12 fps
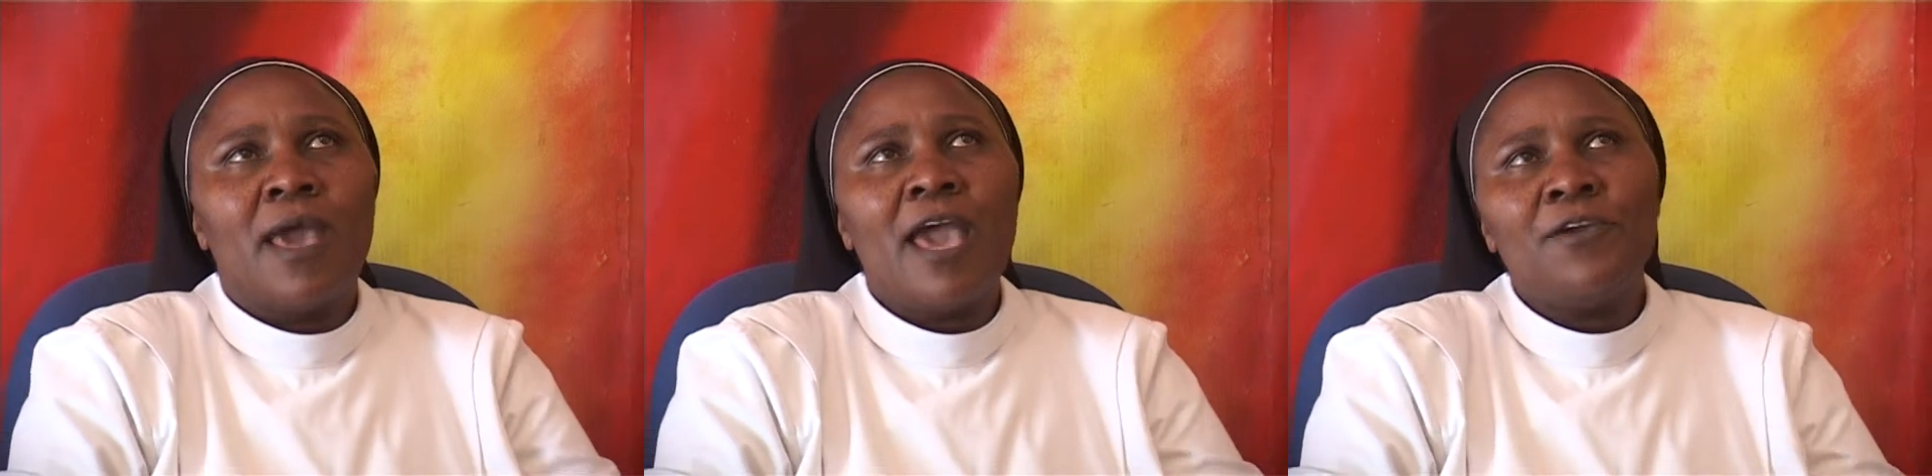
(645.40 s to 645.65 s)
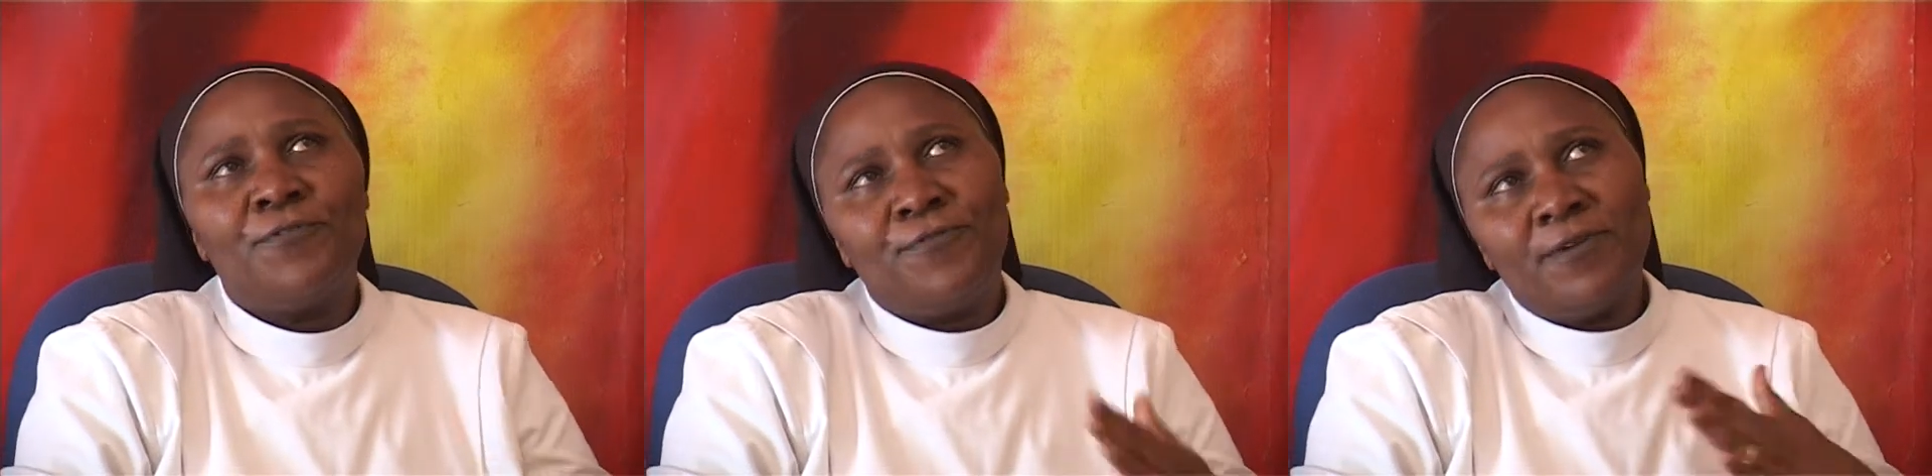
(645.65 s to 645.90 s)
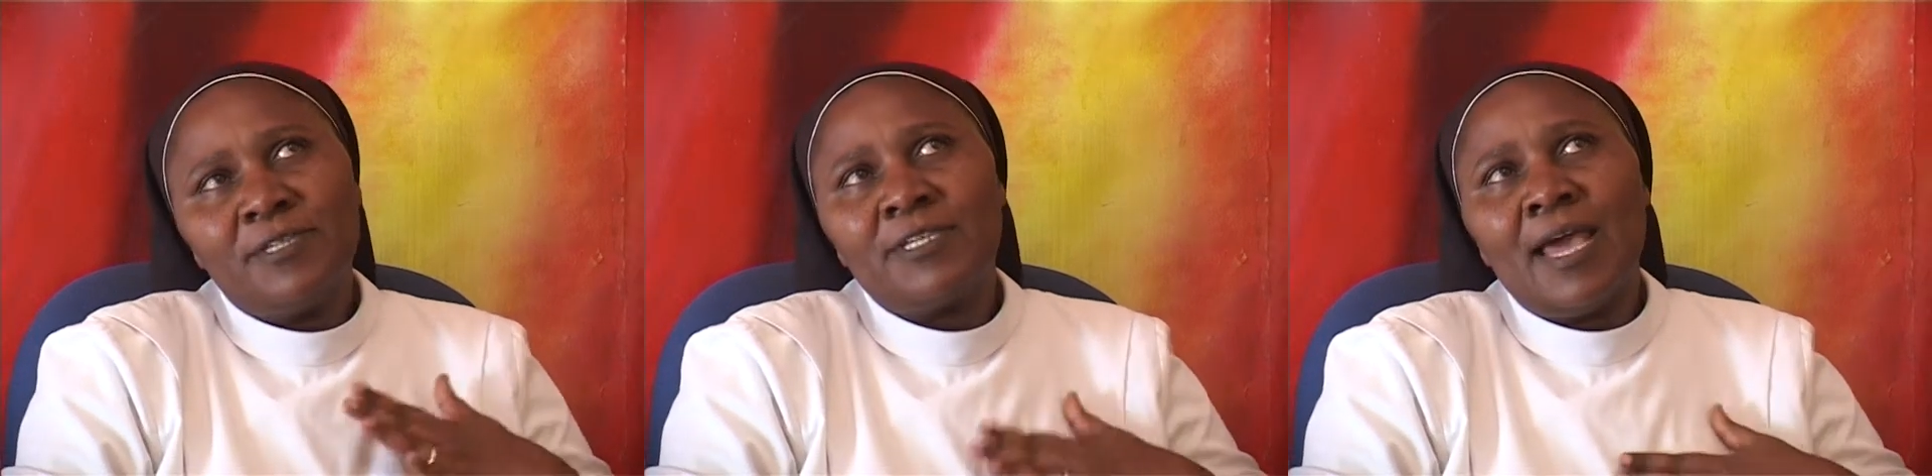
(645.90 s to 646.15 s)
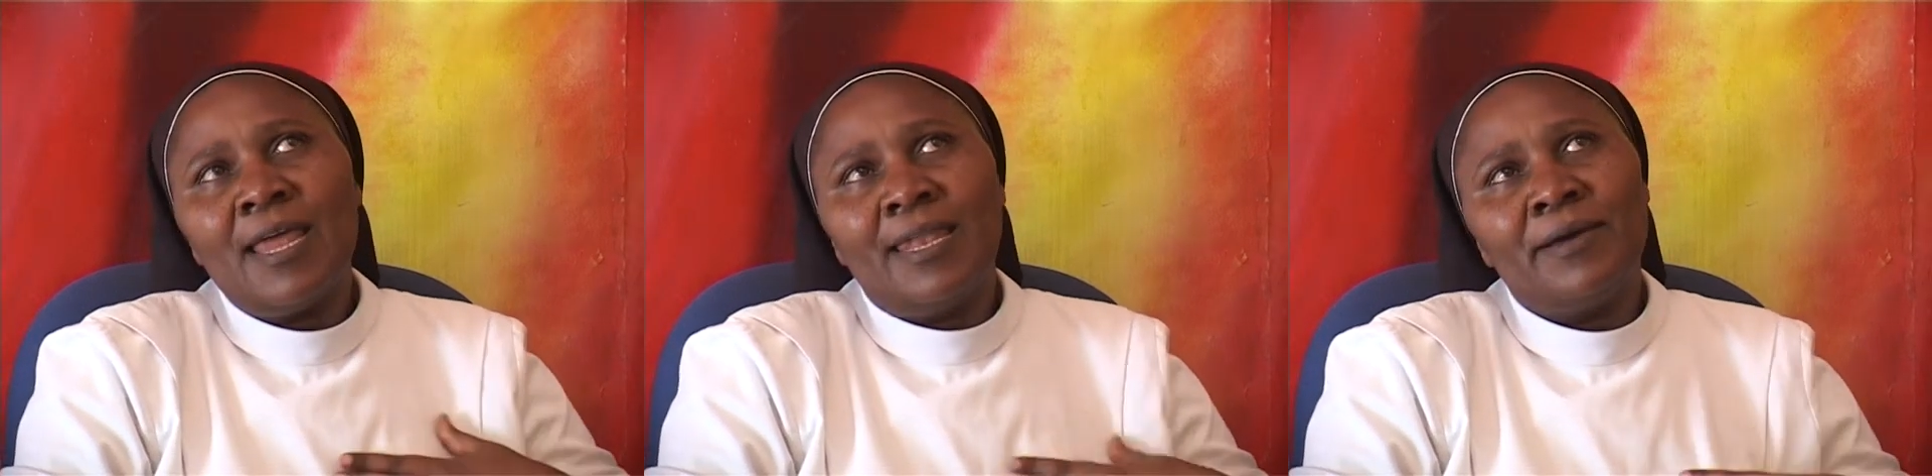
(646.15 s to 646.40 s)
I felt
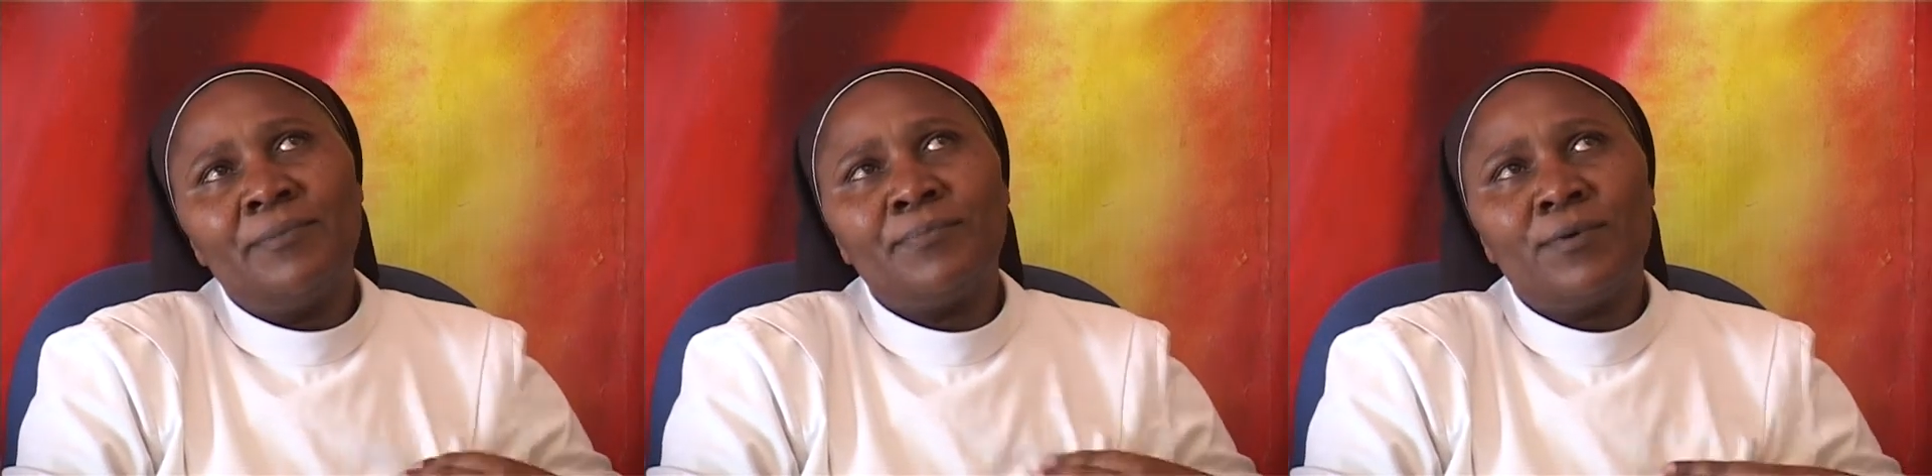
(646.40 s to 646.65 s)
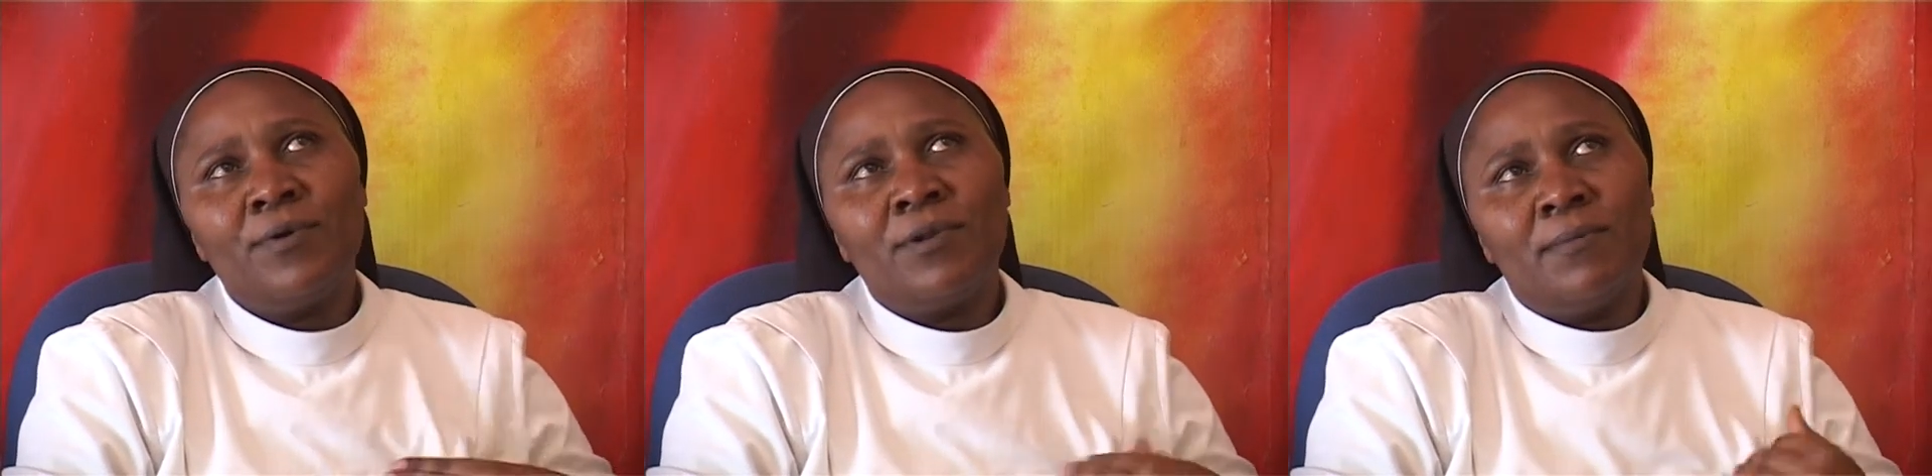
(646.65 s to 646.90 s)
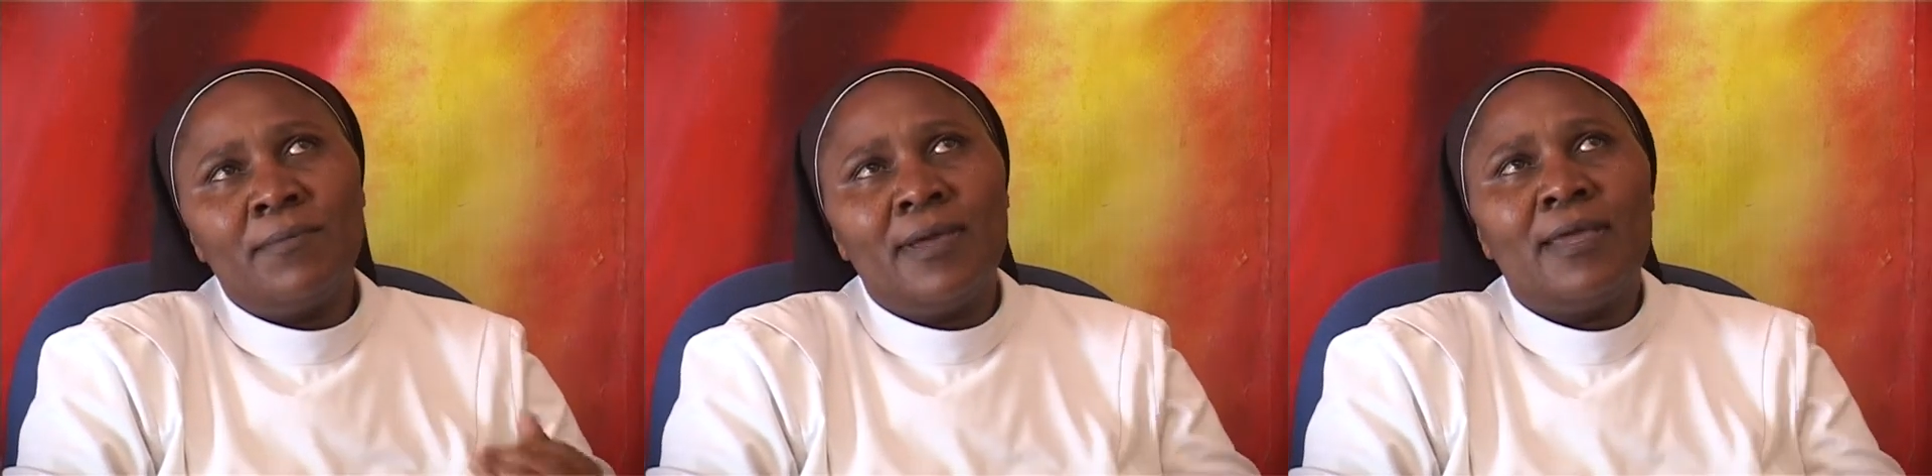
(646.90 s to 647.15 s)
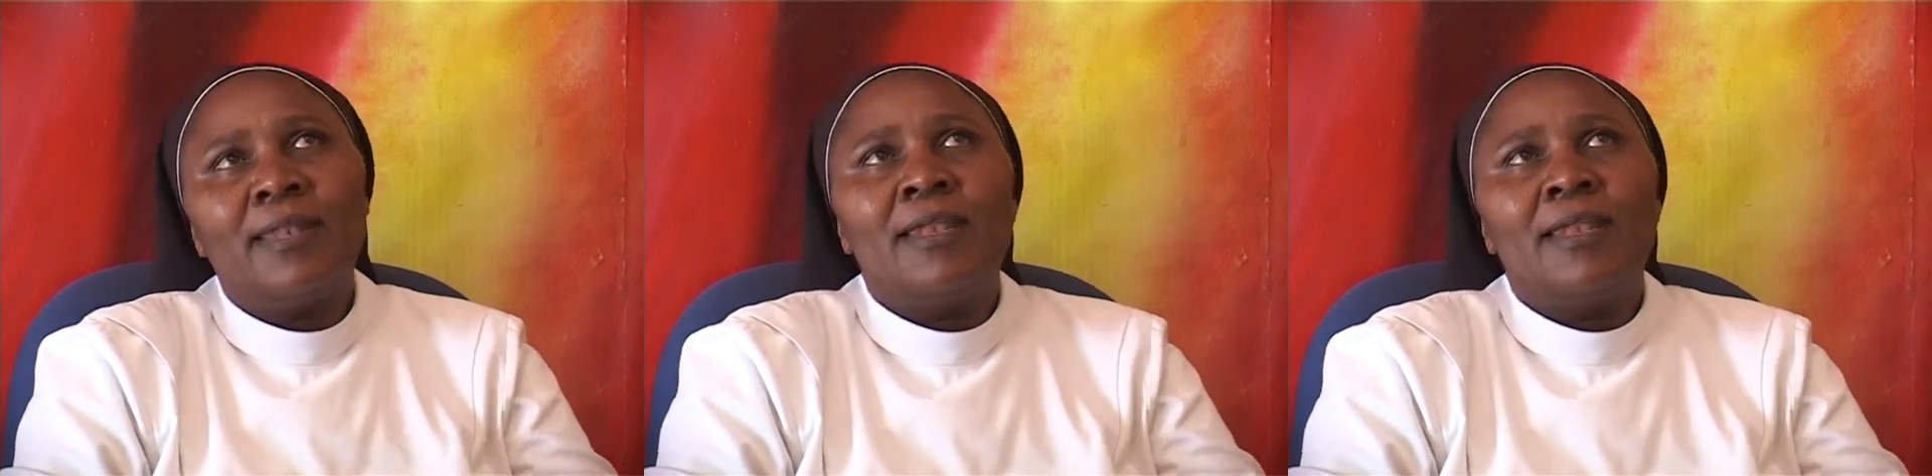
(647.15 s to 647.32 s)
a lump on my